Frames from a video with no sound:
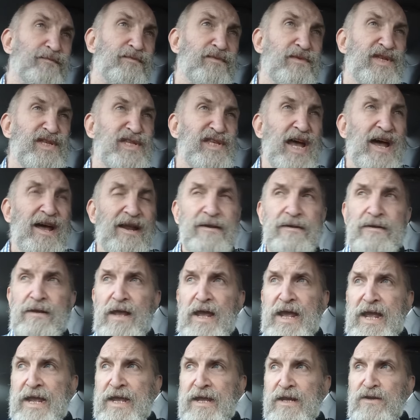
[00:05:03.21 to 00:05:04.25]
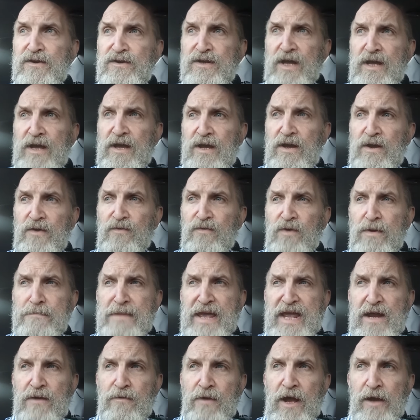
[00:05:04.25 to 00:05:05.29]
Son and
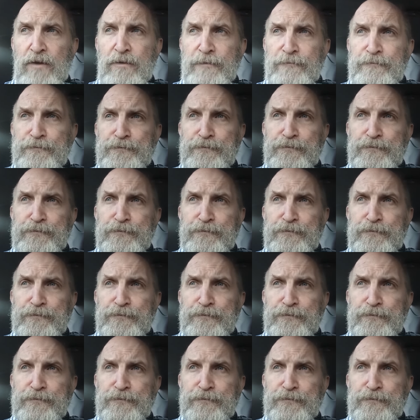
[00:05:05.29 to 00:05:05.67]
Romero